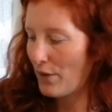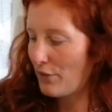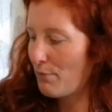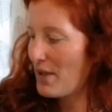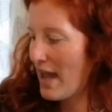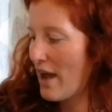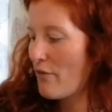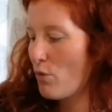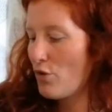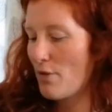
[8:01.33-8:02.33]
ones. But yeah,
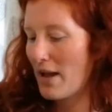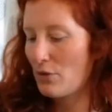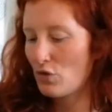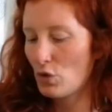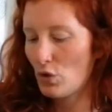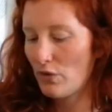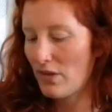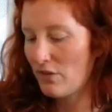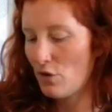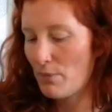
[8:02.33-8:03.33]
I've worn them outdoors,
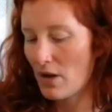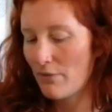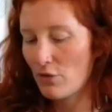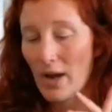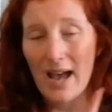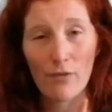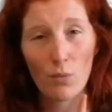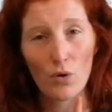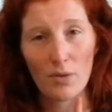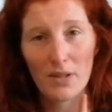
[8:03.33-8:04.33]
they're super comfortable. I
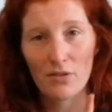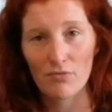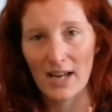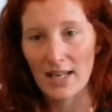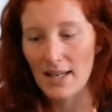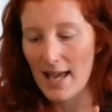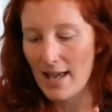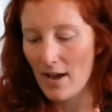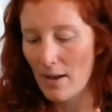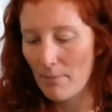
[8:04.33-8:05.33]
haven't worn them in the rain yet.